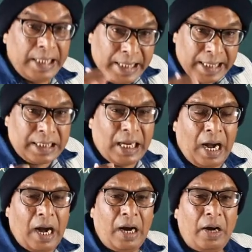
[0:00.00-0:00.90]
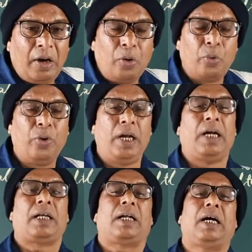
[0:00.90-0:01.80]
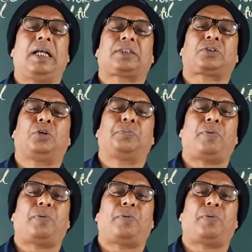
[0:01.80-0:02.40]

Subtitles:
area where also